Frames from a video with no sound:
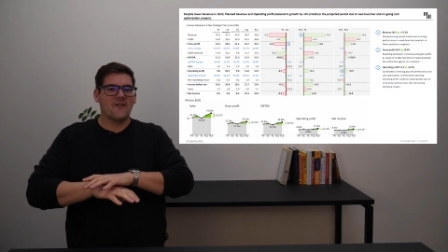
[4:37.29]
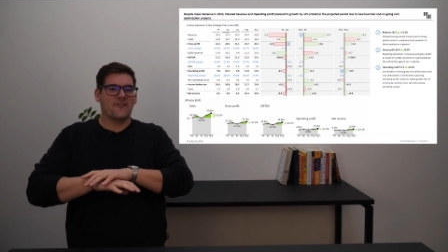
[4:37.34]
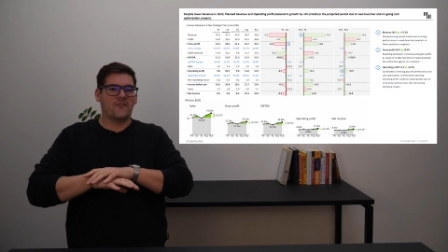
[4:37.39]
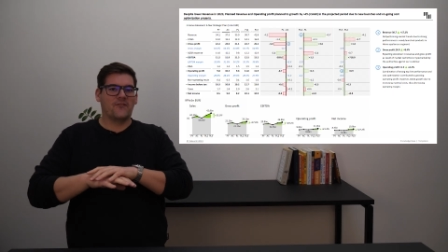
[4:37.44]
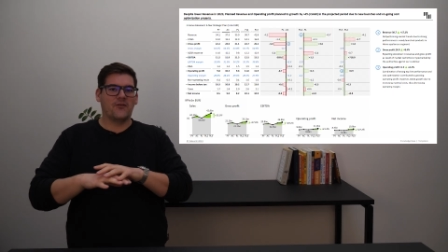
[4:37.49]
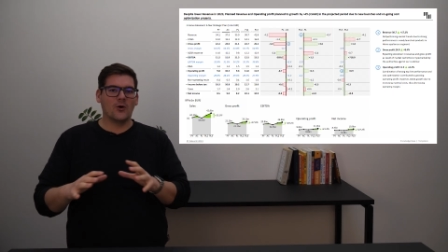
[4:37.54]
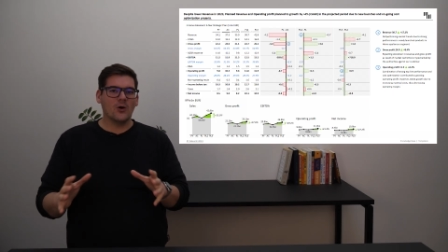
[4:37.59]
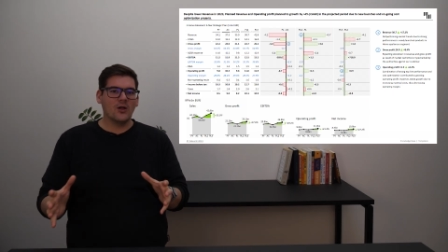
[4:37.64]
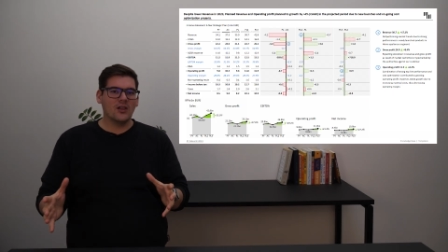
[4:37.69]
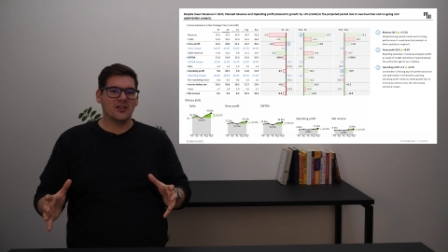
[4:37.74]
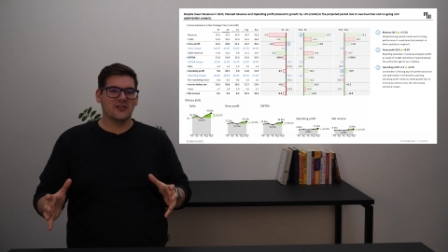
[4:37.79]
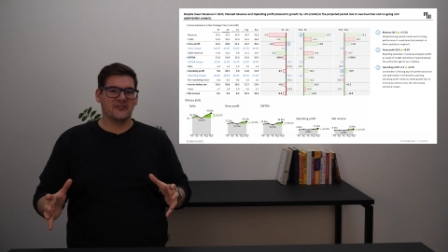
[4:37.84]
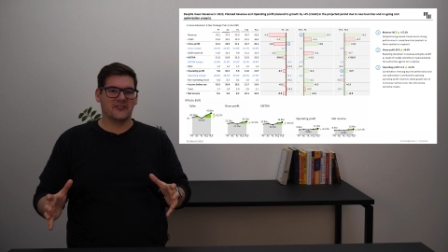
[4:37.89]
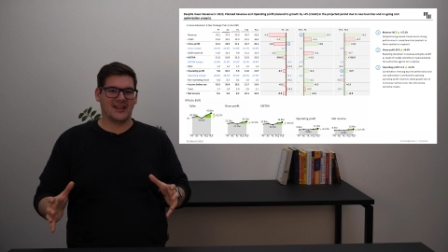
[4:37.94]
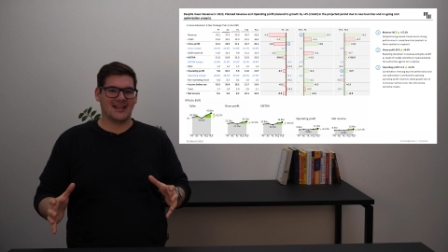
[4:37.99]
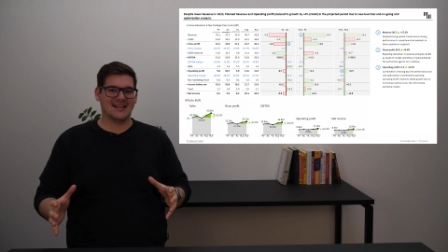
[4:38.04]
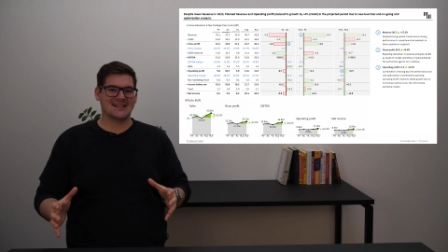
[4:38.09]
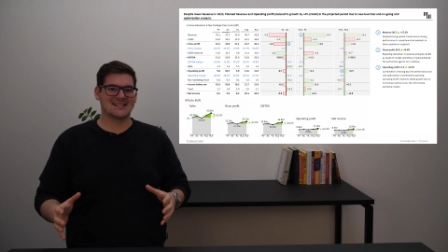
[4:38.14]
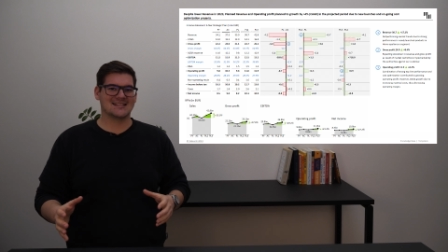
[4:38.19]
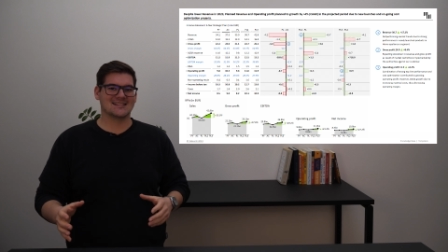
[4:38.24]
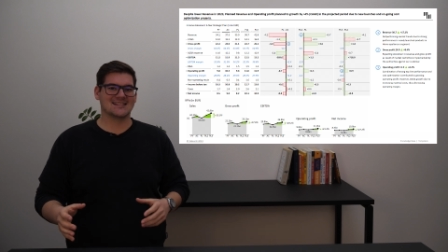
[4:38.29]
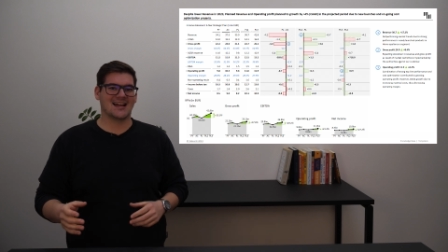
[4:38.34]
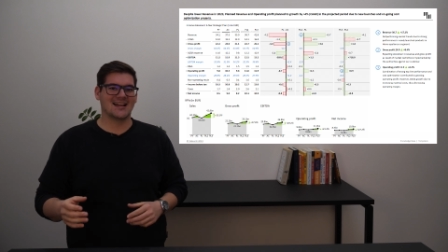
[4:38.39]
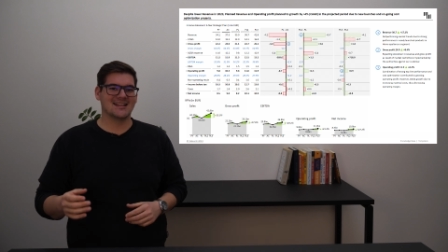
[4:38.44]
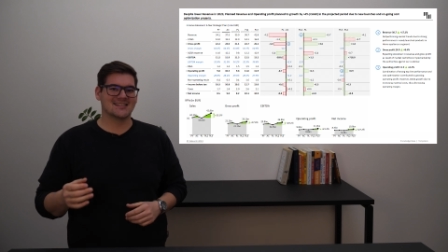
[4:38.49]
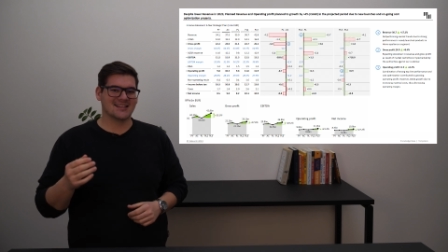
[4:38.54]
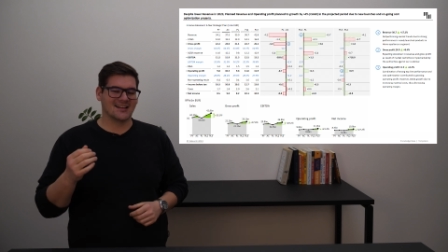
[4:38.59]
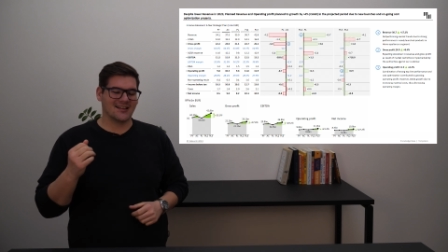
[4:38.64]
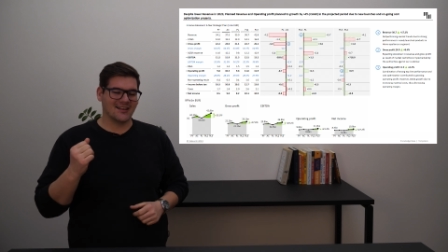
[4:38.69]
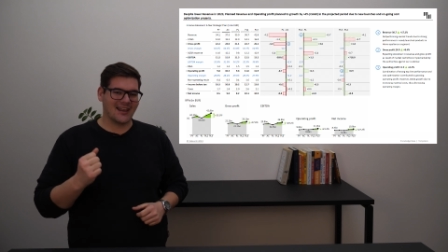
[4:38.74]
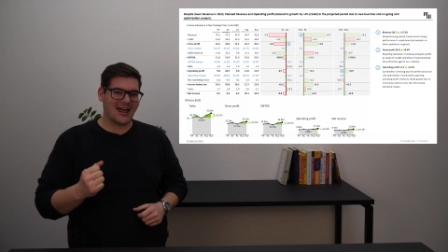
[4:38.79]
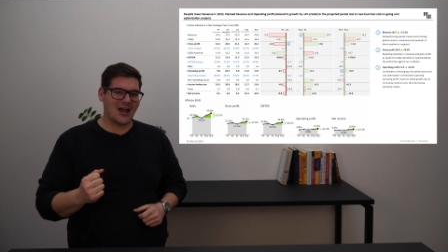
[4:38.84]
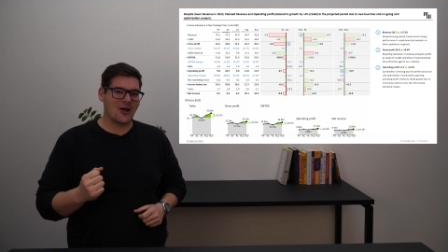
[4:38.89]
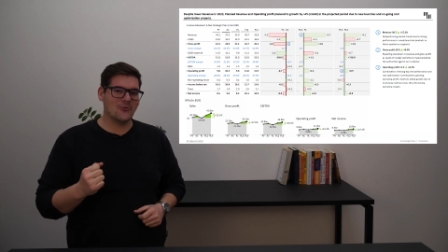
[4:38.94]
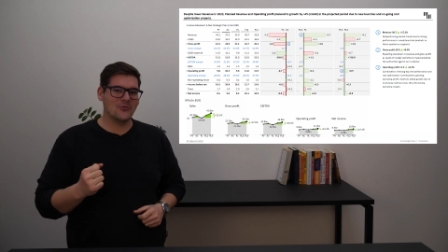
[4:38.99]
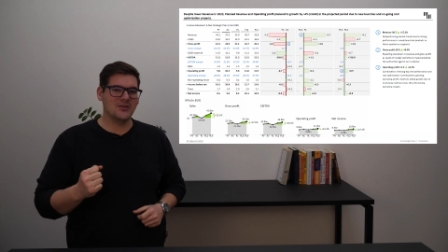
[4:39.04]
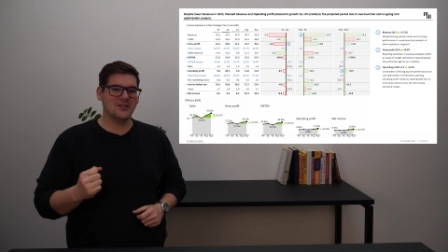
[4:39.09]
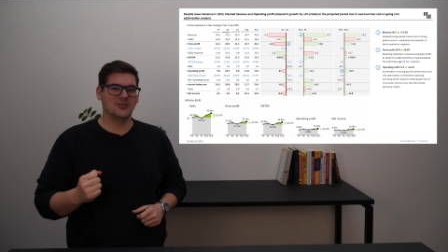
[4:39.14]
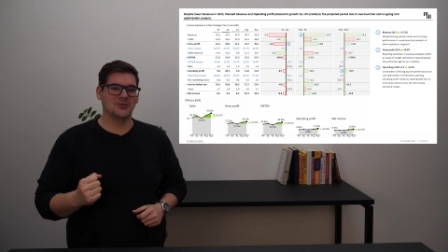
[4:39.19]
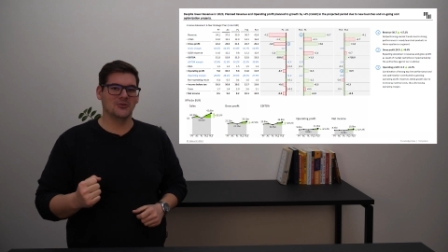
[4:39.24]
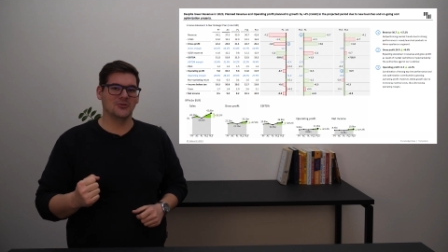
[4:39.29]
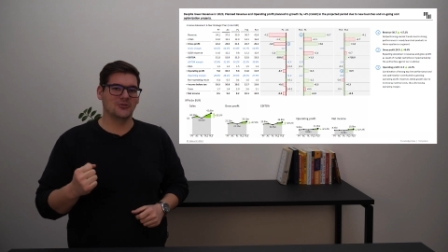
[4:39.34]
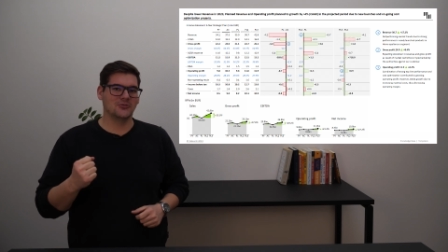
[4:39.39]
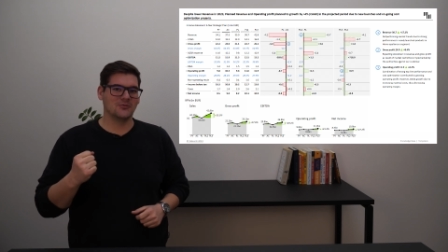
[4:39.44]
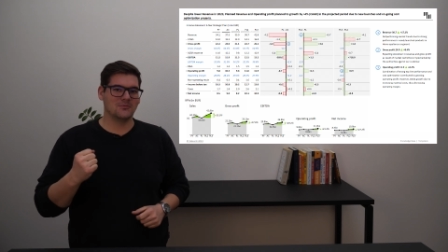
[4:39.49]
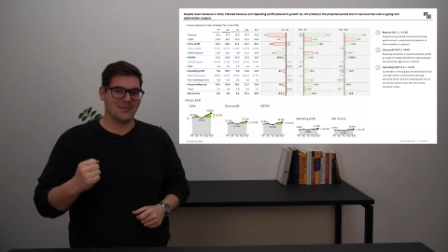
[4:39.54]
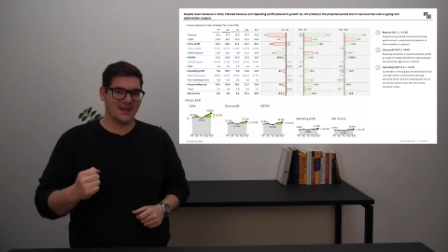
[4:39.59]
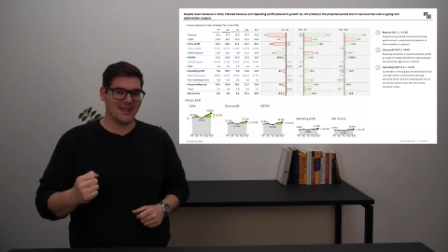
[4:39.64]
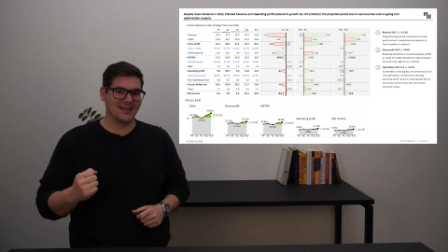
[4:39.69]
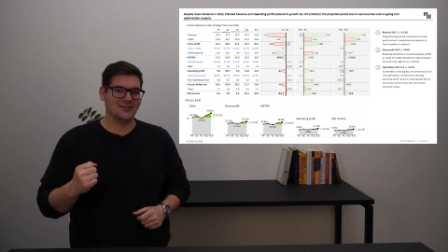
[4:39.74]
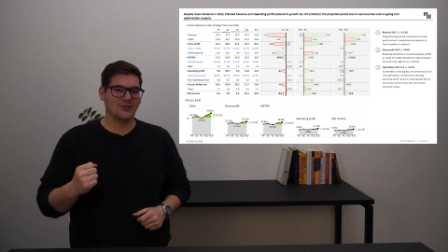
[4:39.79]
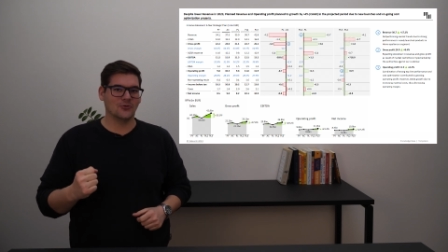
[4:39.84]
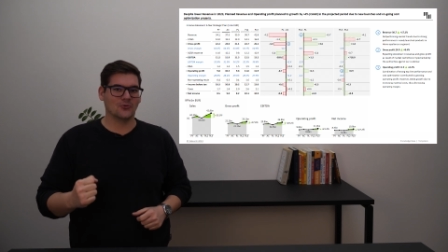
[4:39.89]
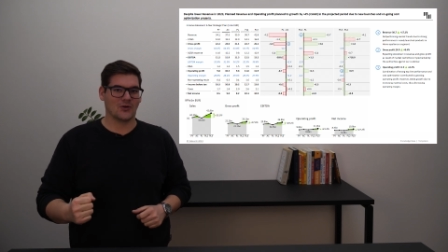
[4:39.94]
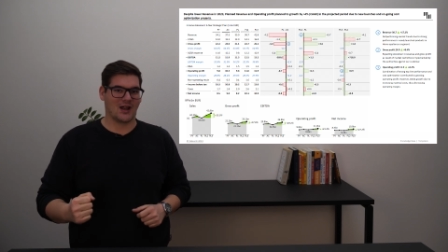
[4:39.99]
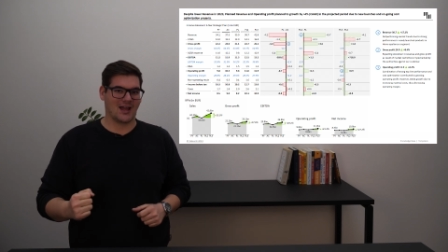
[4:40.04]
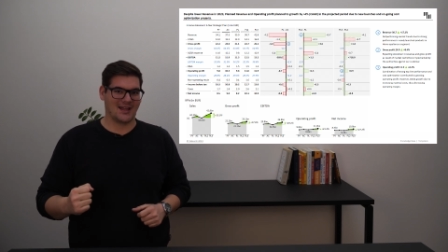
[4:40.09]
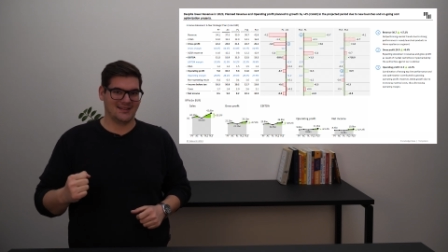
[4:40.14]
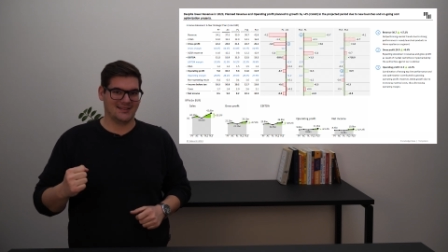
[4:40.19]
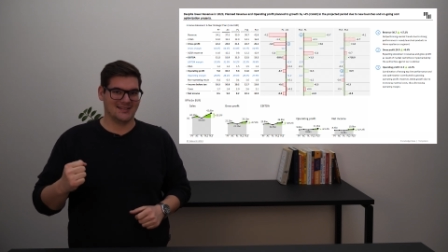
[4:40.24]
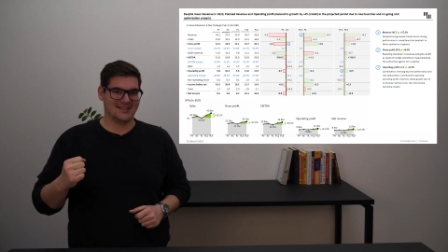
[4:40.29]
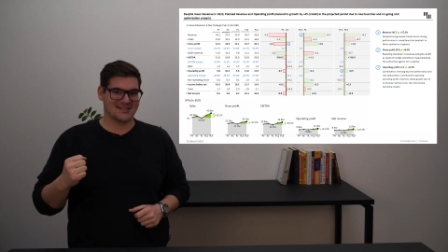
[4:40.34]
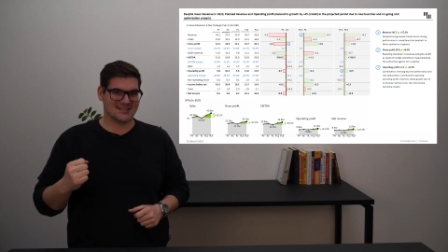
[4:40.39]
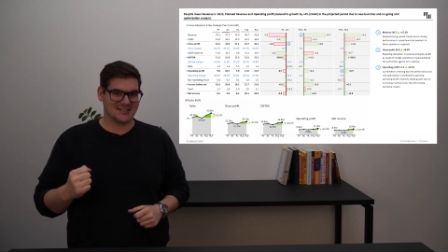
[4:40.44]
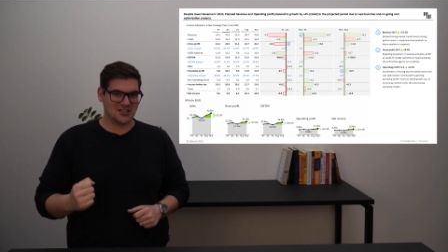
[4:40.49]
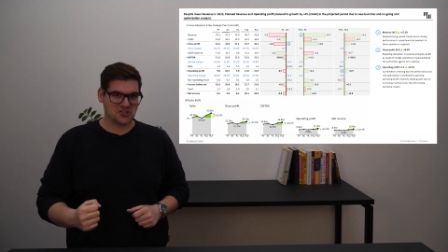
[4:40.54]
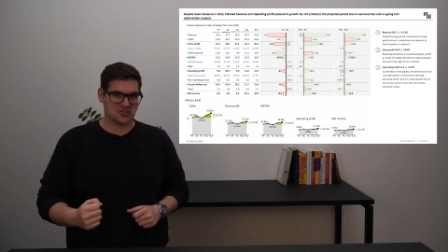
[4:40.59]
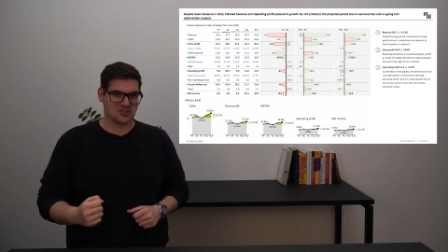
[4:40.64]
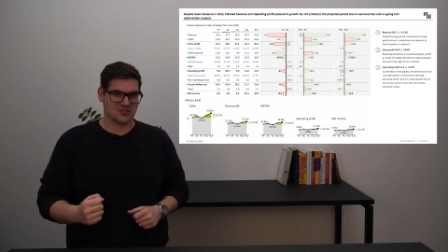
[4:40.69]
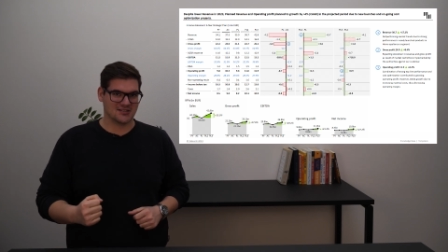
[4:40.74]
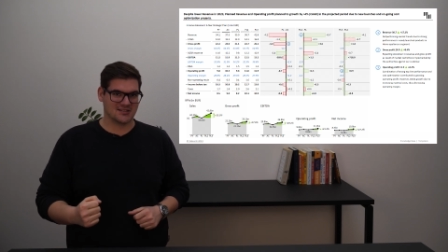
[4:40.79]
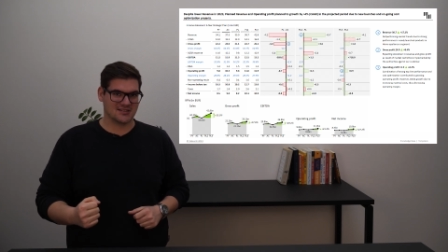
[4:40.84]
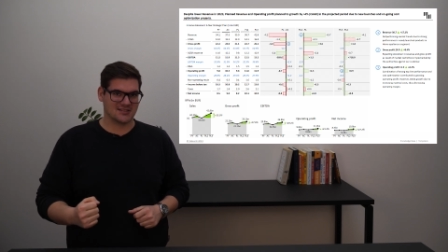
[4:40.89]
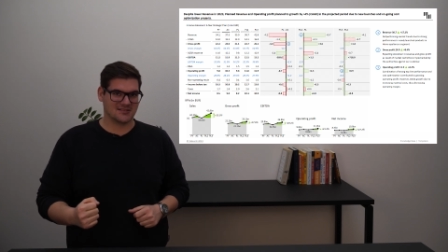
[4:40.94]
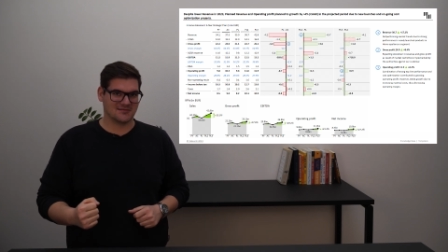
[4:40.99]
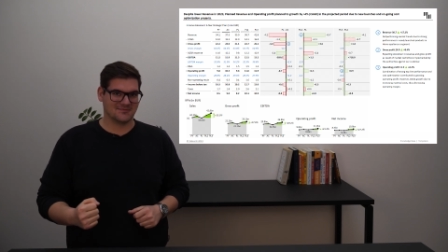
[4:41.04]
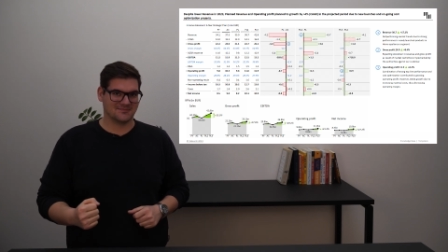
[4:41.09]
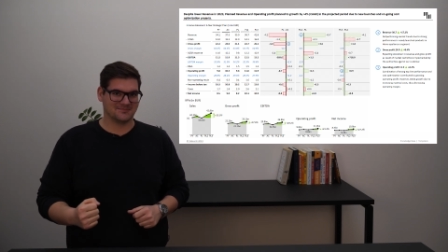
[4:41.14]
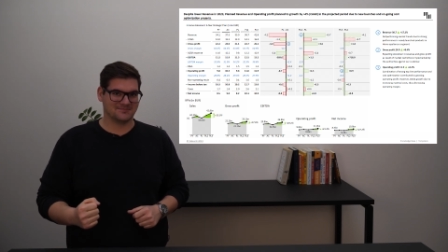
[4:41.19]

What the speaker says: full of insights allowing you to make the right decisions.